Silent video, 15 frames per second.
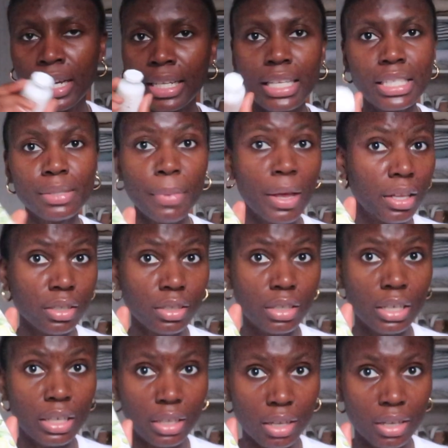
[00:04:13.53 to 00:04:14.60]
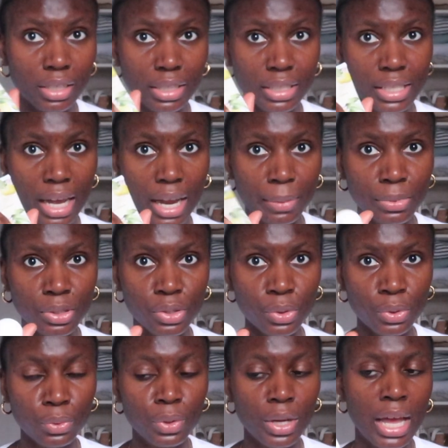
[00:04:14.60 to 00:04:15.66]
They smell good a lot of the time,
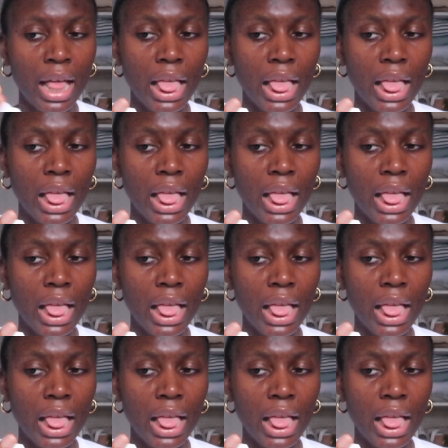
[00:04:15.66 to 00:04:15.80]
so